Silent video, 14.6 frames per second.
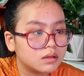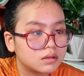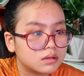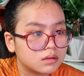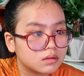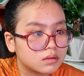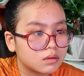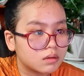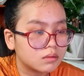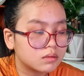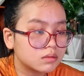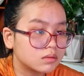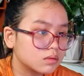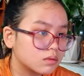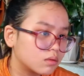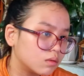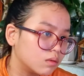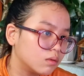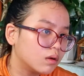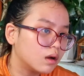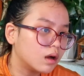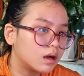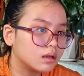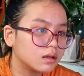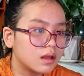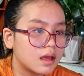school on